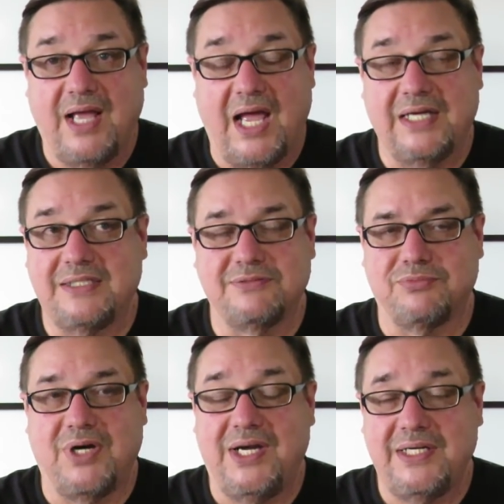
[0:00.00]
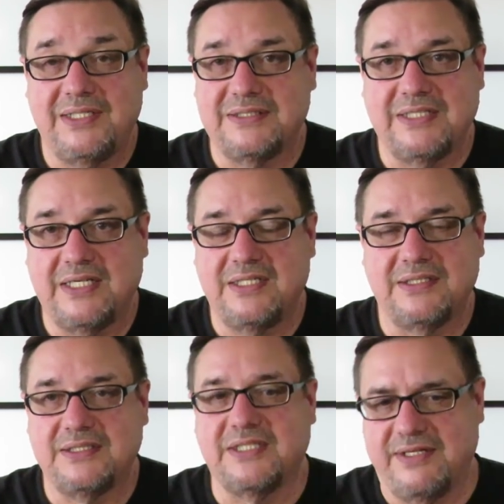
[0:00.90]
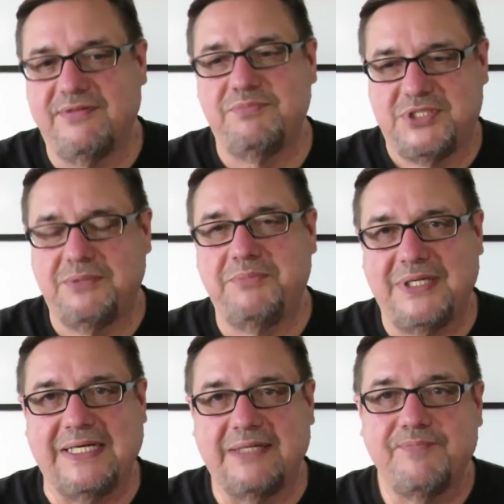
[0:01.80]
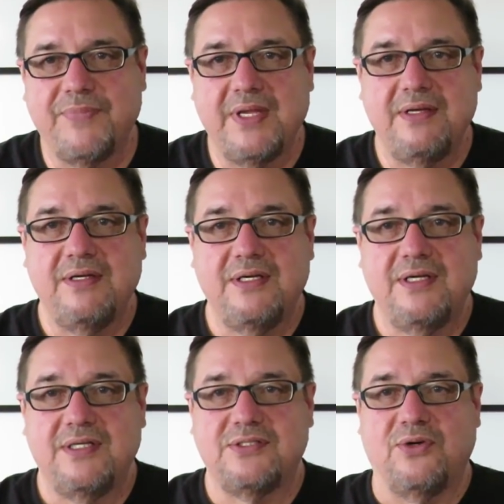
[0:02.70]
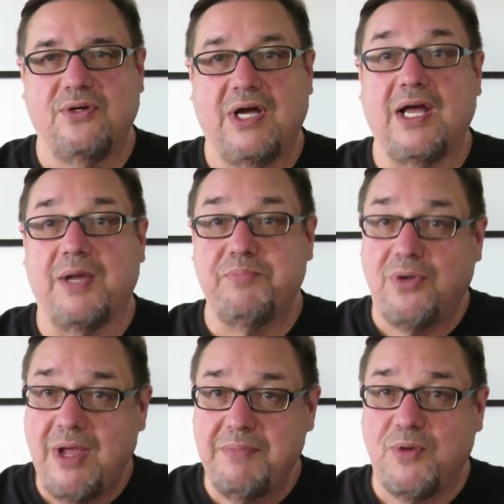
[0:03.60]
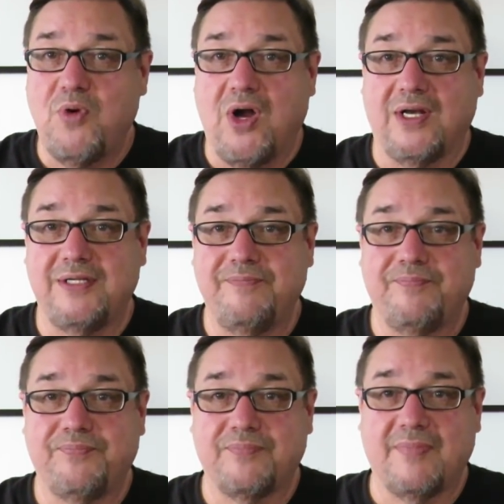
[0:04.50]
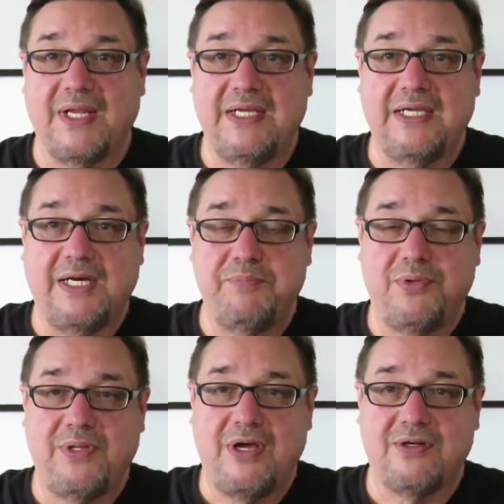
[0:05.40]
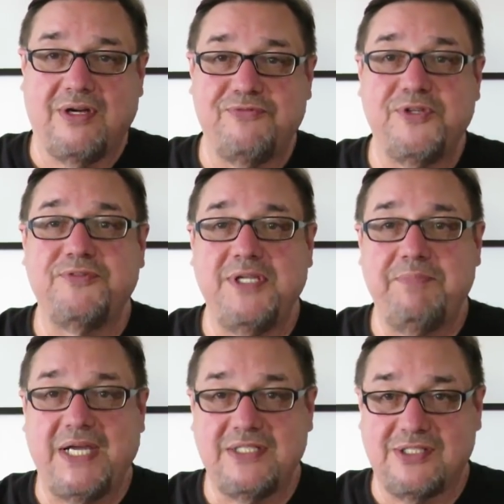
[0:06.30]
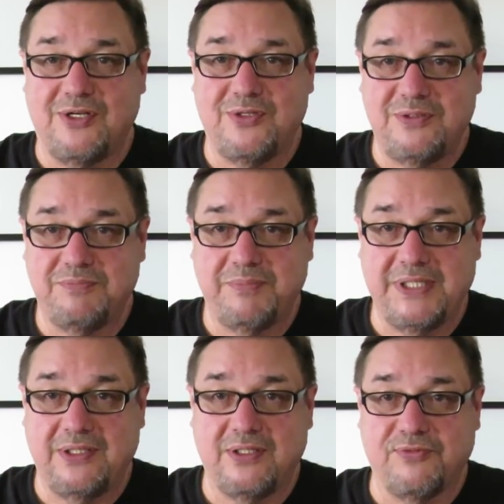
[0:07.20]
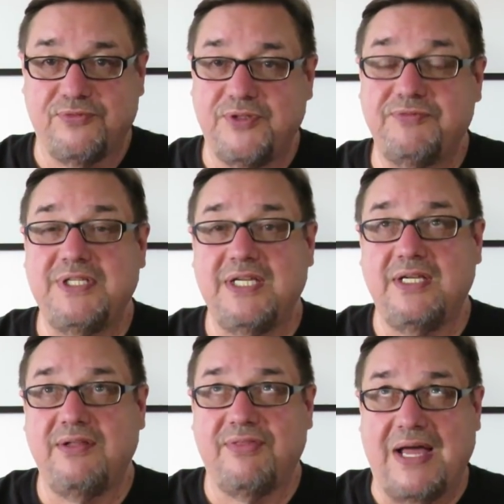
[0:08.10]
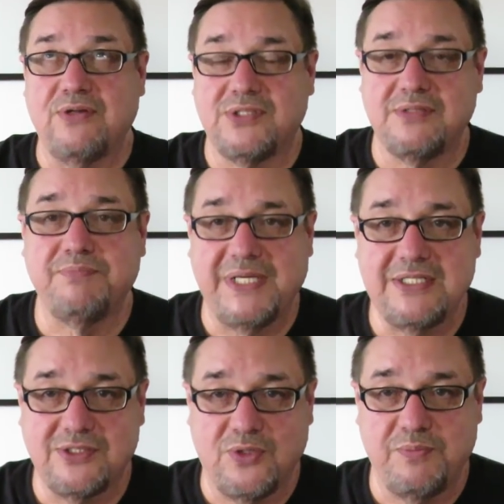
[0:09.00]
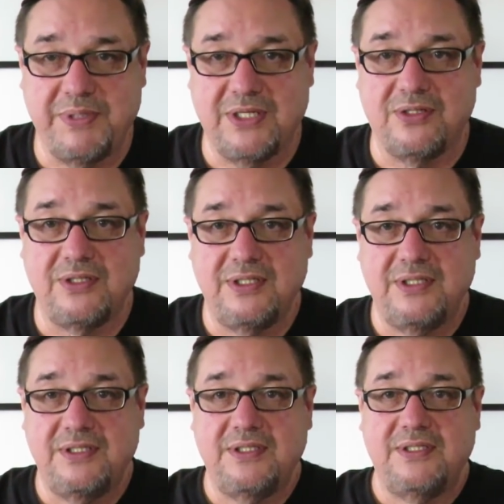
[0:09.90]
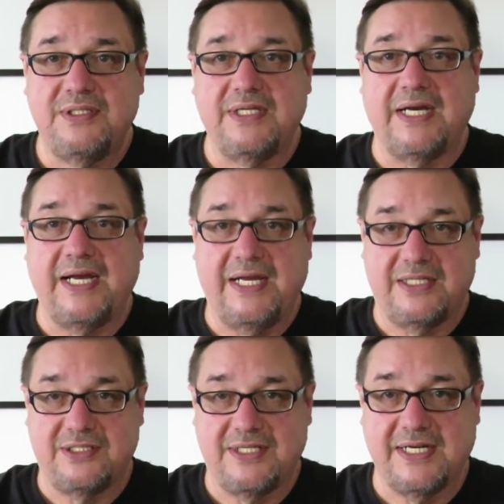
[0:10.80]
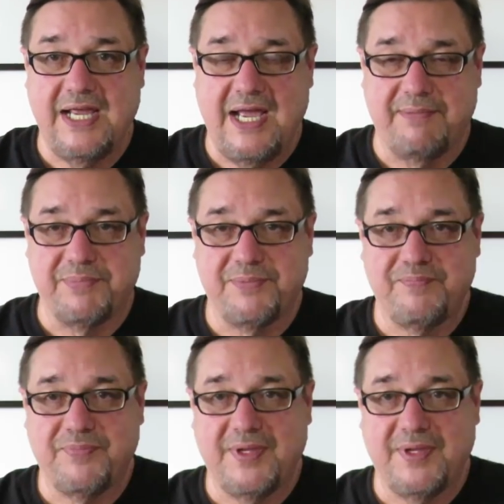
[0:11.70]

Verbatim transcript: I, what? Give him some money. So I pull out my wallet, and I pull out a fifty peso bill, or fifty thousand peso bill, and I hand it to the cop.